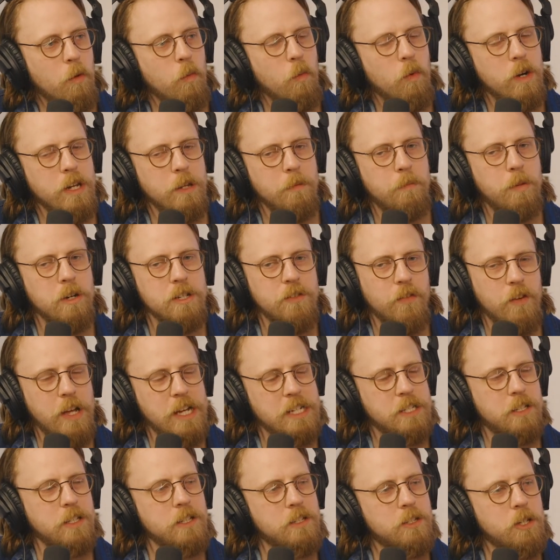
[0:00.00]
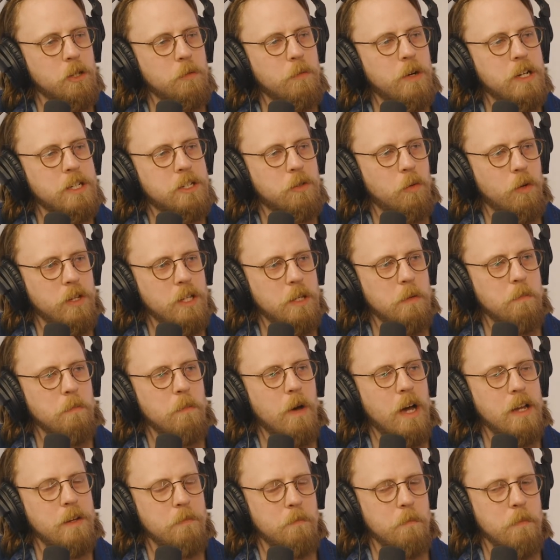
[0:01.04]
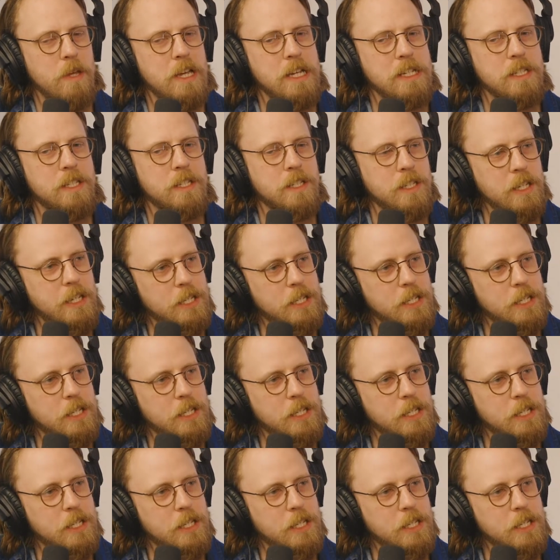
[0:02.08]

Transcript: When you push for excellence too much, what you might miss